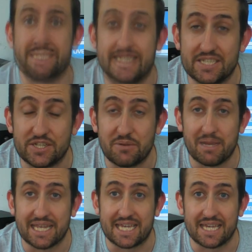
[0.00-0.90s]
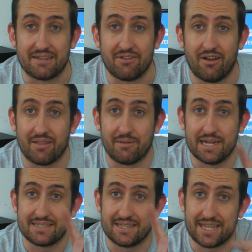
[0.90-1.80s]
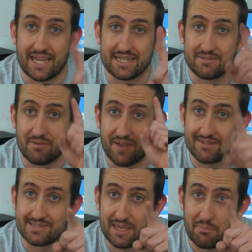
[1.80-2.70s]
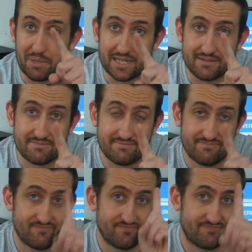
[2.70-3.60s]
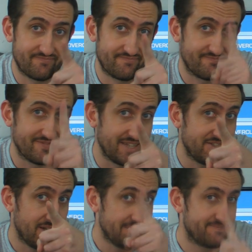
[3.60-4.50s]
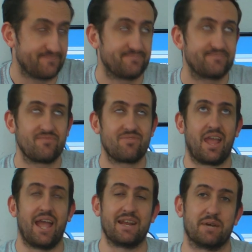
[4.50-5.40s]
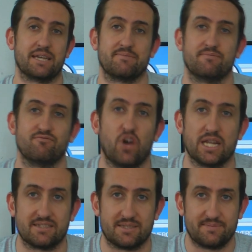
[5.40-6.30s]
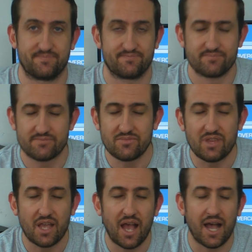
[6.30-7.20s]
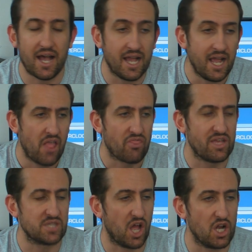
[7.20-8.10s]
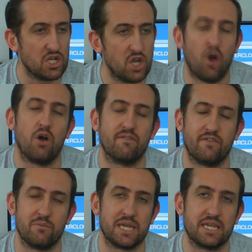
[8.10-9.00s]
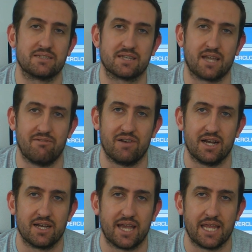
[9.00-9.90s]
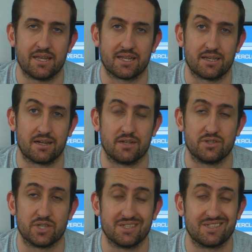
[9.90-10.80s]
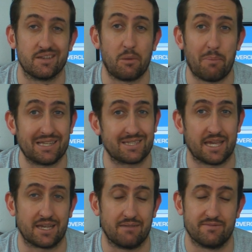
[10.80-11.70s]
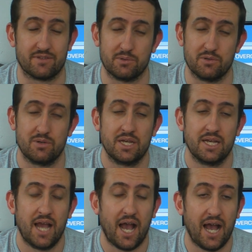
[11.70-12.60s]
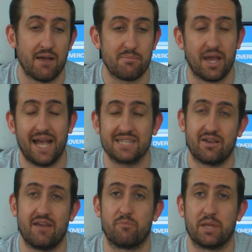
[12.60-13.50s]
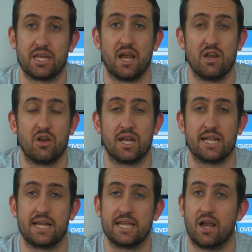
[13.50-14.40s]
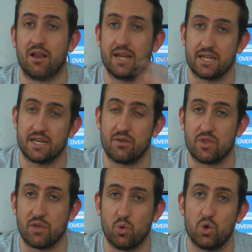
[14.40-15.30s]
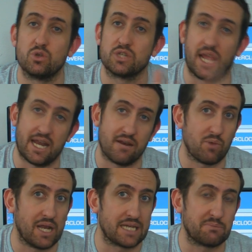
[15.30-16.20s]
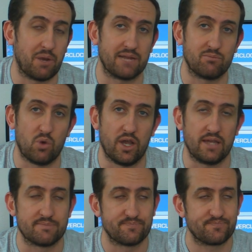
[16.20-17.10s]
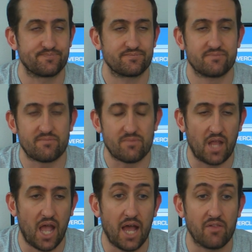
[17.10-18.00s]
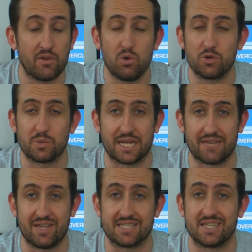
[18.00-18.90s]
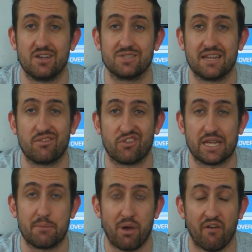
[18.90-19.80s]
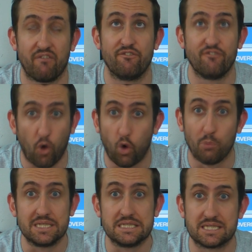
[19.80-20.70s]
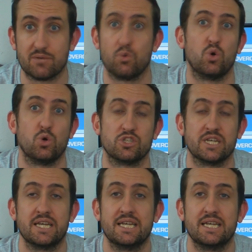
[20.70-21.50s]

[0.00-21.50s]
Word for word: Did you make it right the way to the end without skipping? Did you? Anyway, right. Uh, there's a lot for me to cover in the conclusion, so you best get comfortable. Uh, but as I have been a lot lately, I'll let you know the award and then we'll explain why. Uh, the award we're going to give it is the OC3 Performance Award.